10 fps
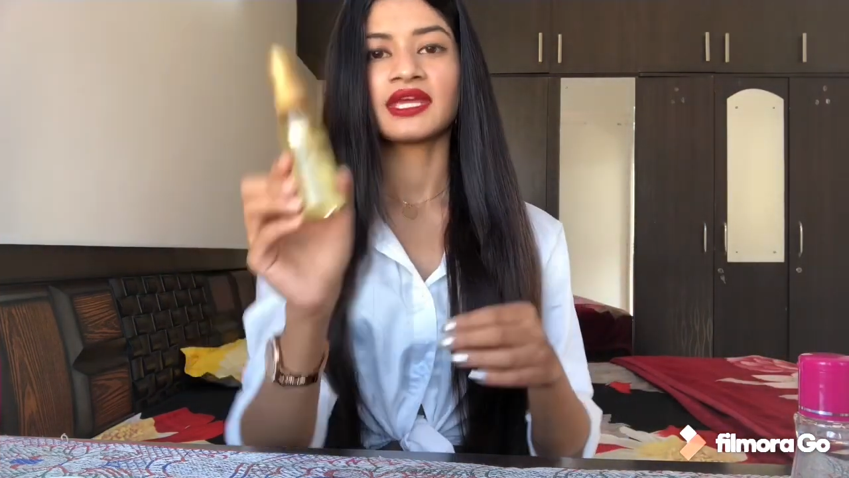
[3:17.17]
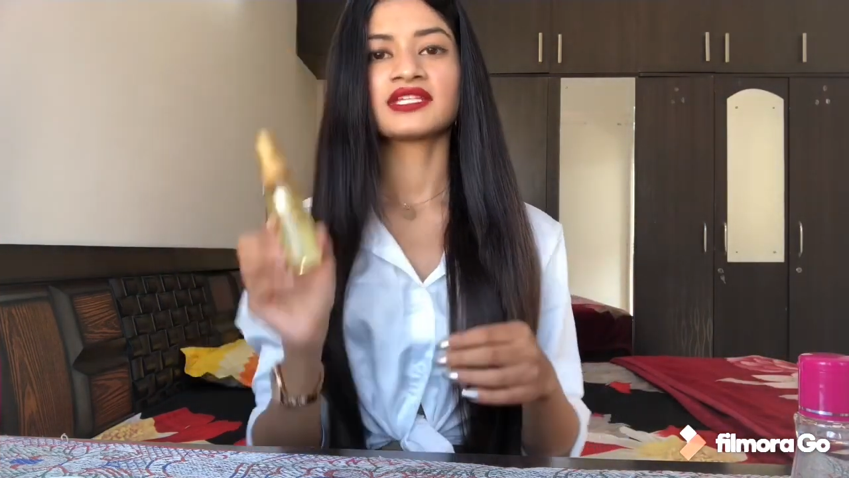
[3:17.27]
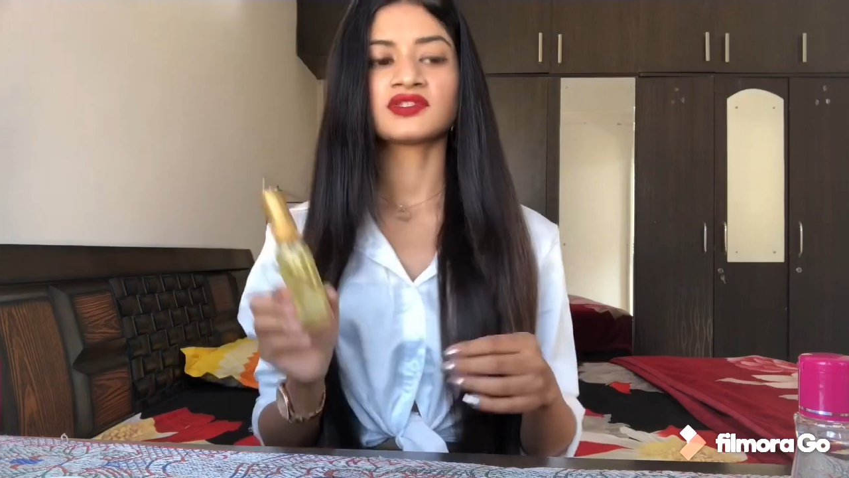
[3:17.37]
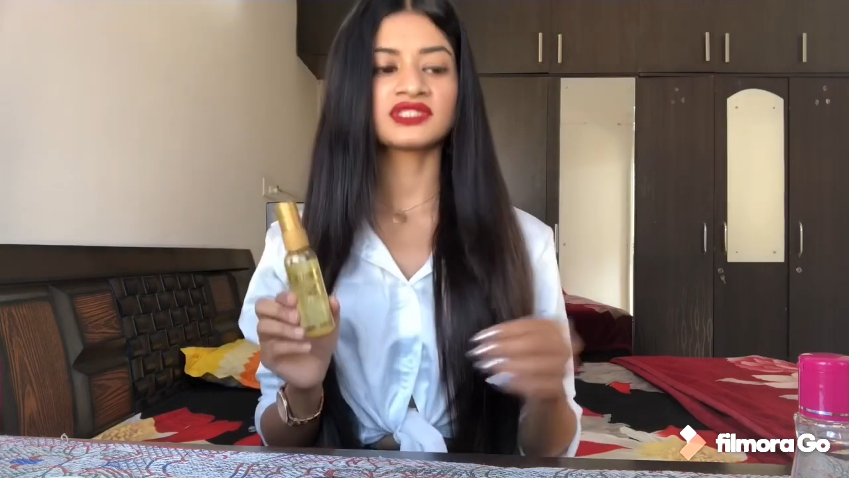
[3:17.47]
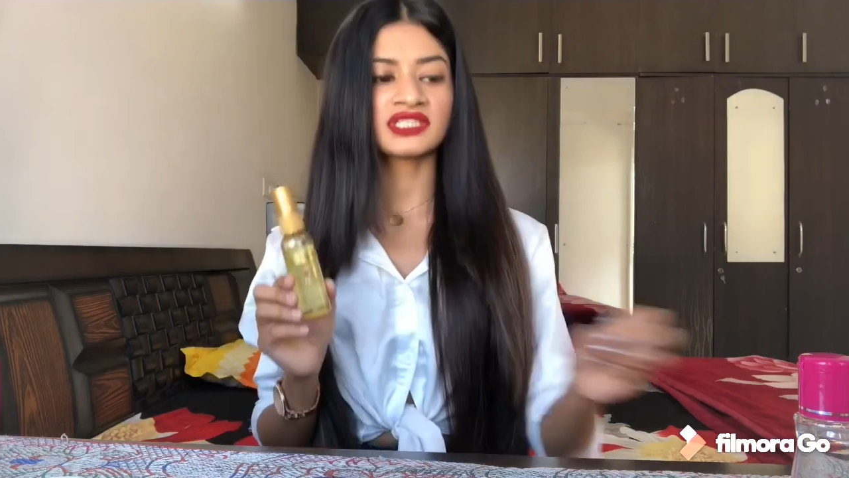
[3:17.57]

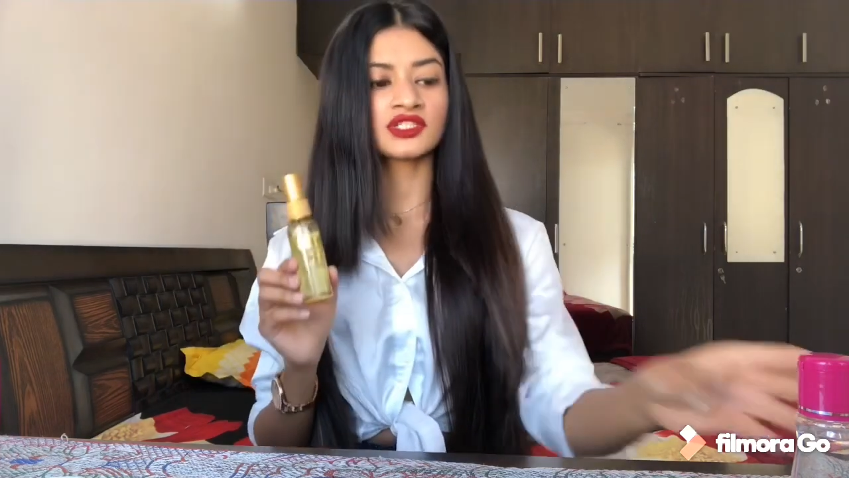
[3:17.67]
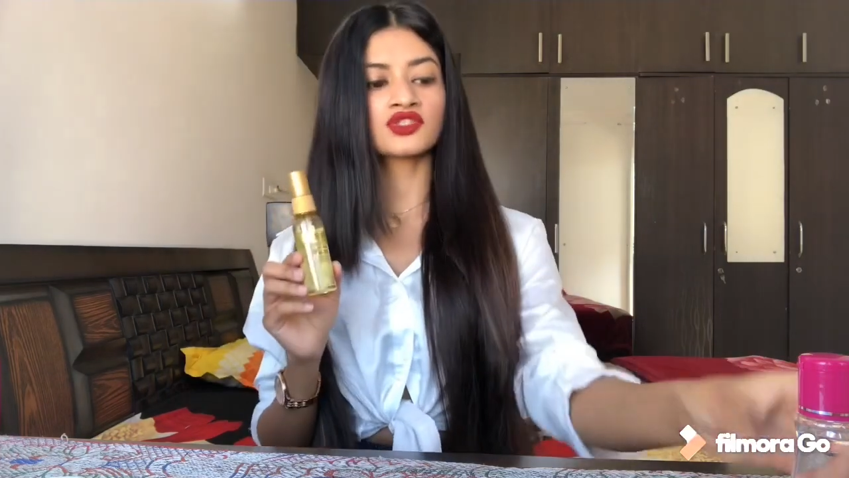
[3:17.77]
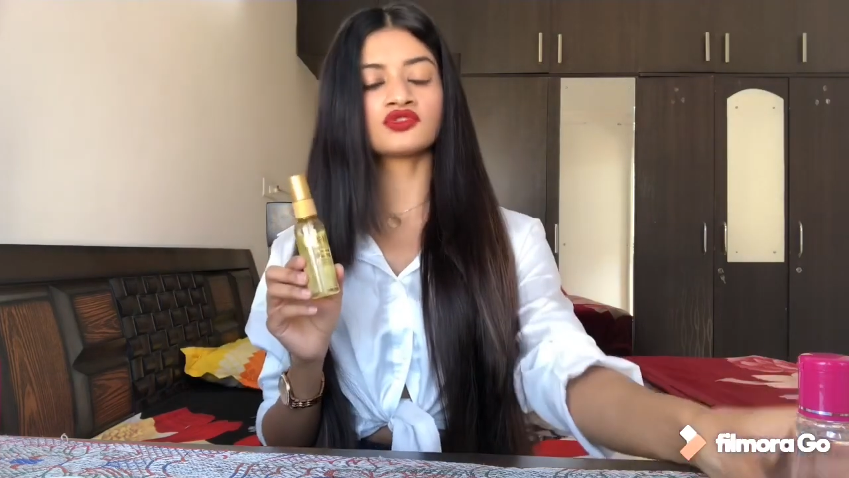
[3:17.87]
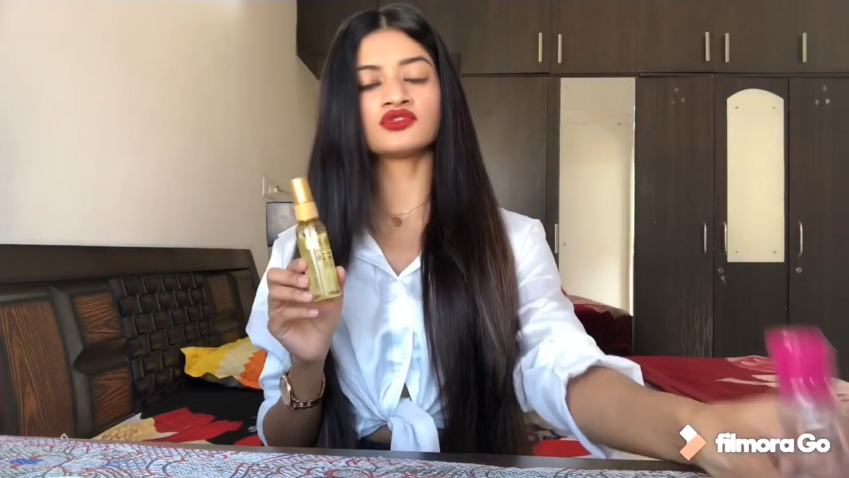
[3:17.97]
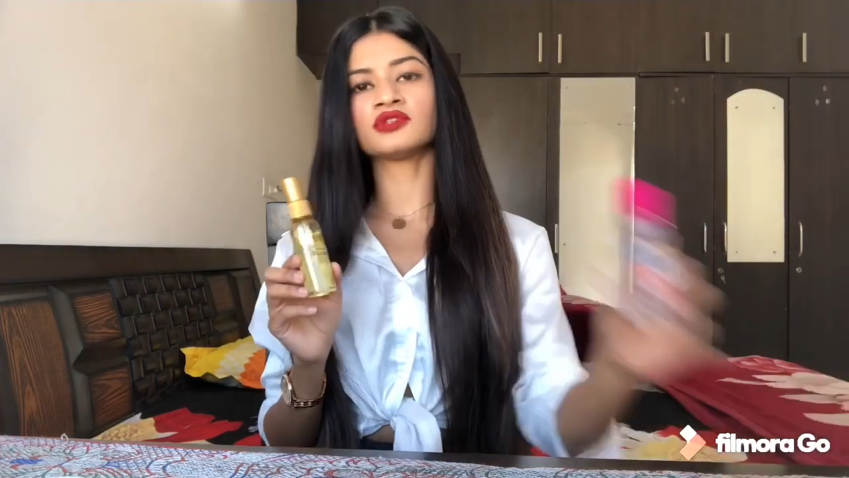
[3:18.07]
So these are the
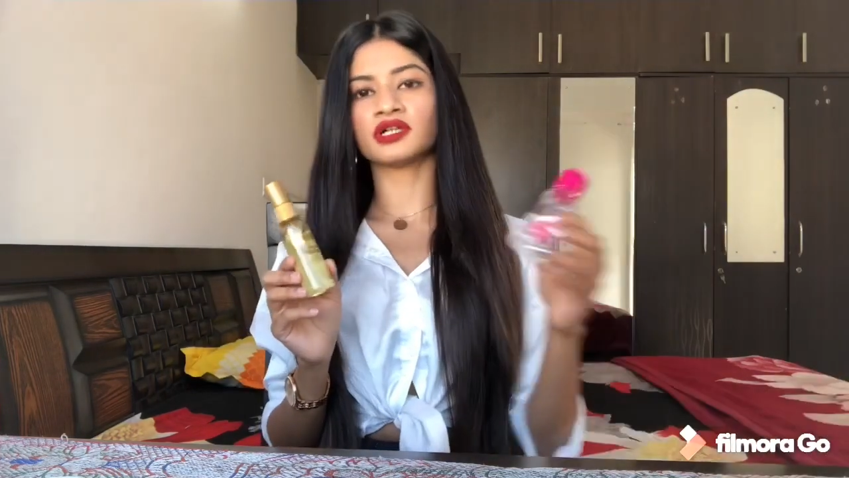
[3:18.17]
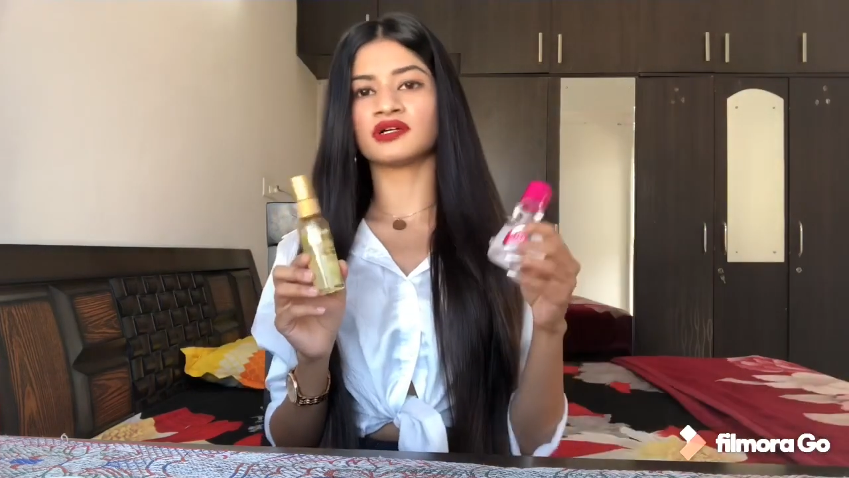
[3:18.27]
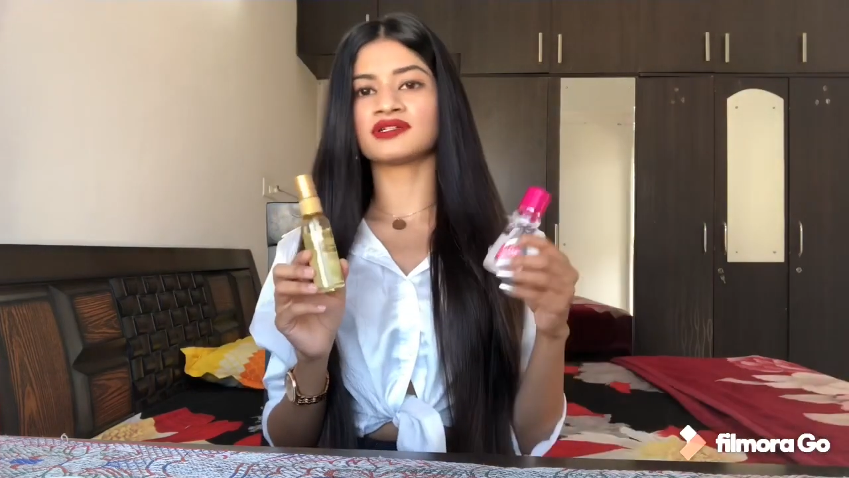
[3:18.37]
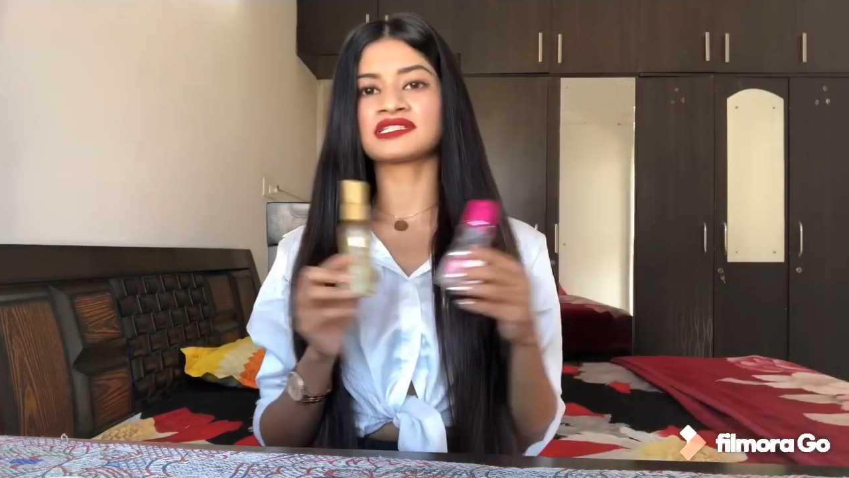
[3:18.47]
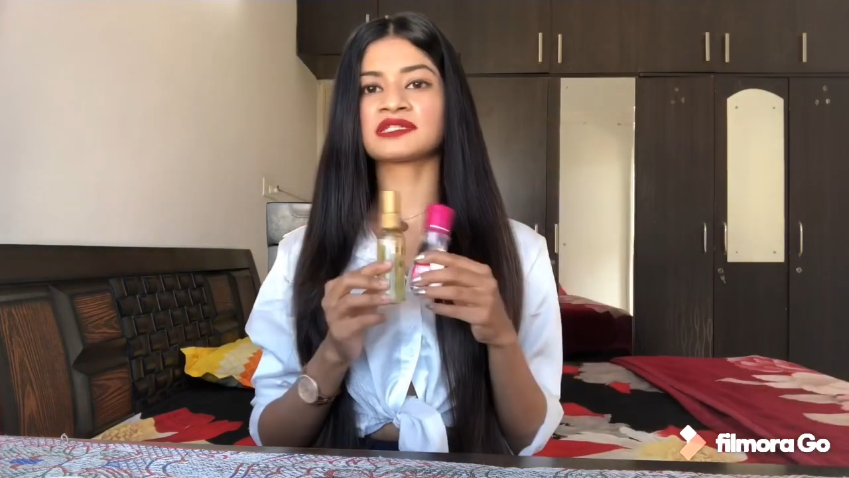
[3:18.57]
two
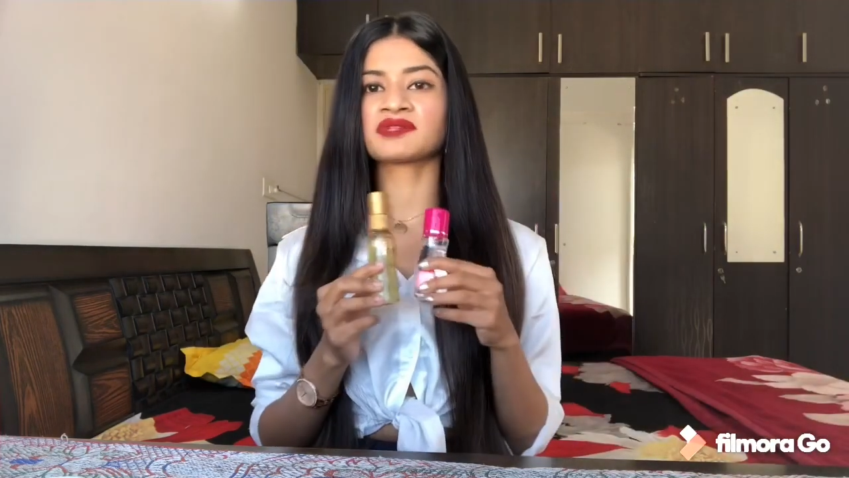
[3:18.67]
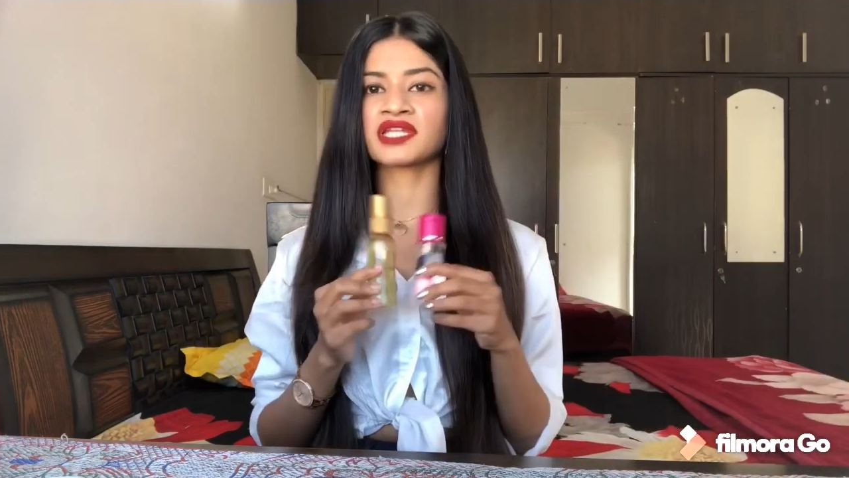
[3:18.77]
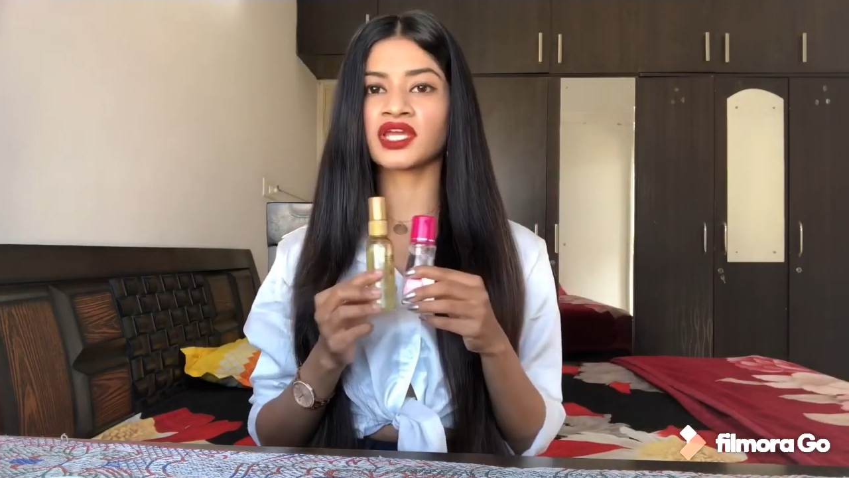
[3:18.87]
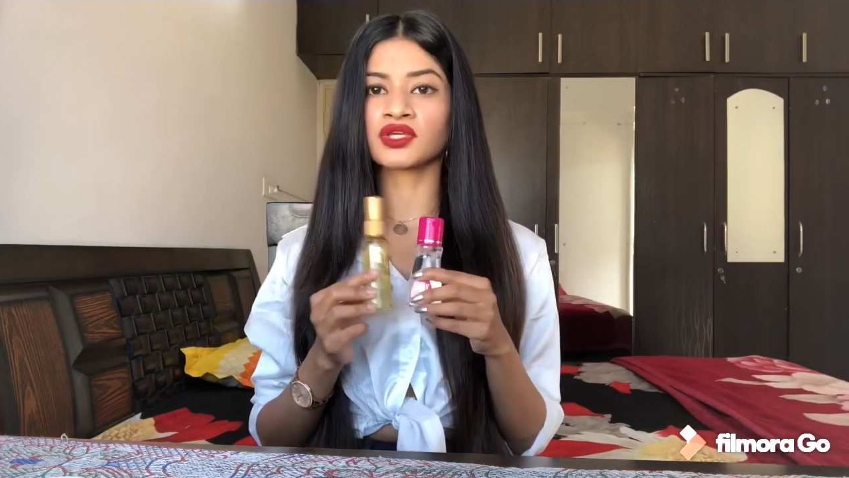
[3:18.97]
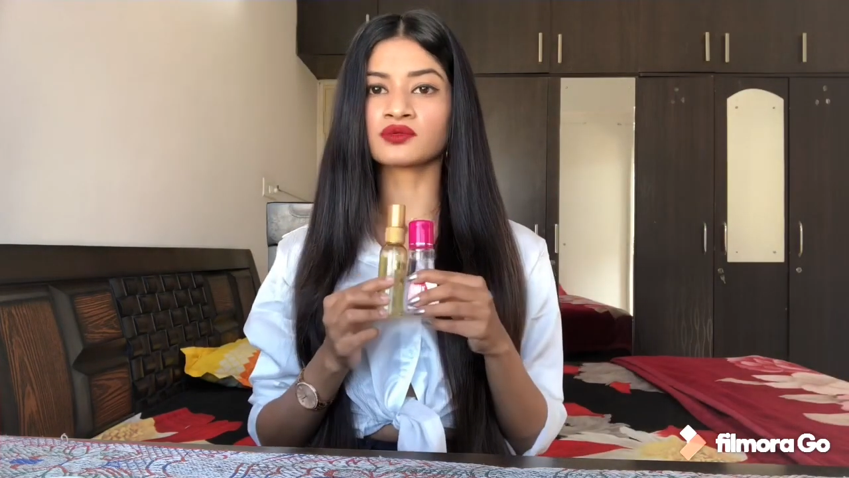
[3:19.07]
serums that
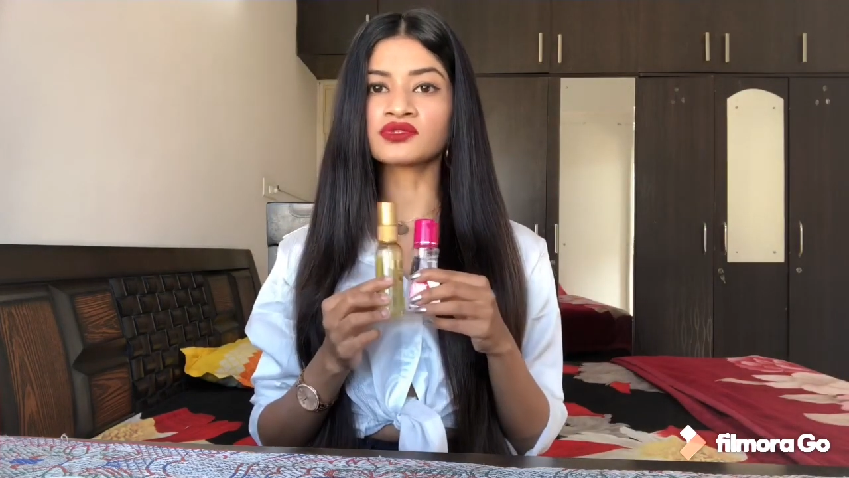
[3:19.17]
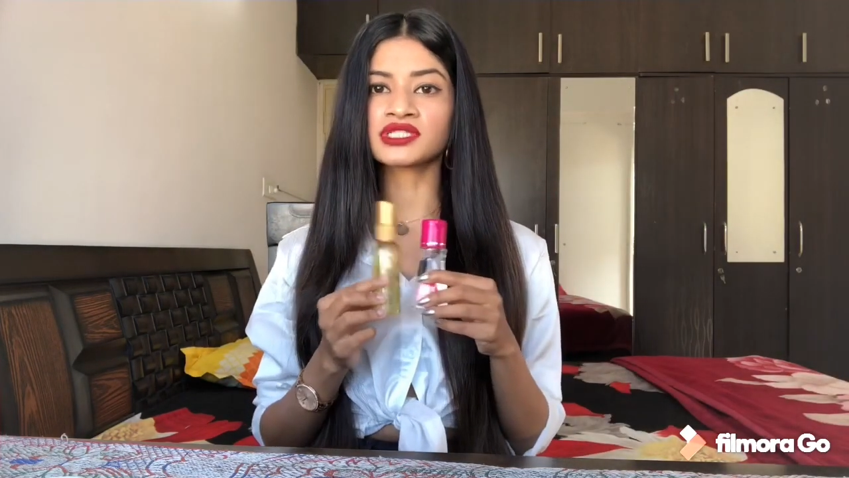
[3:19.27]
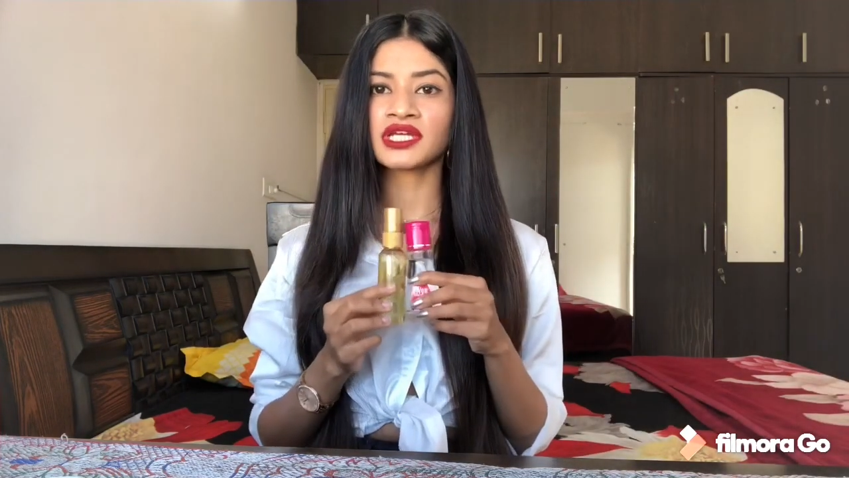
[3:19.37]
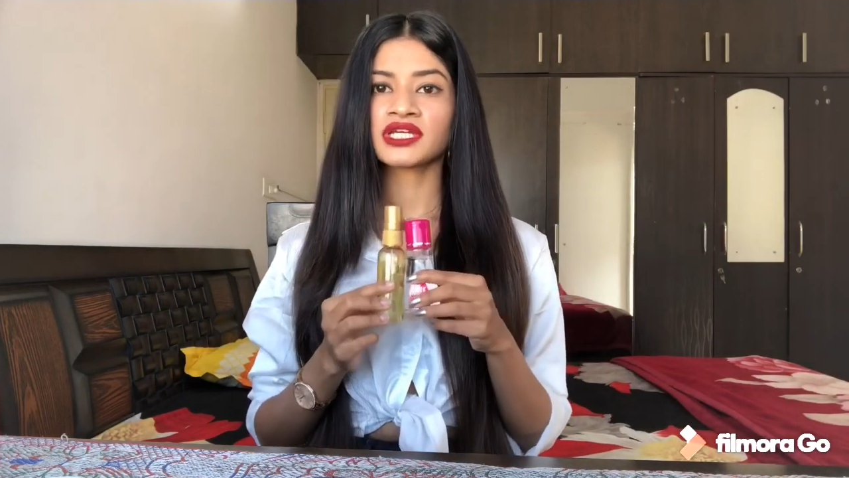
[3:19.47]
I use,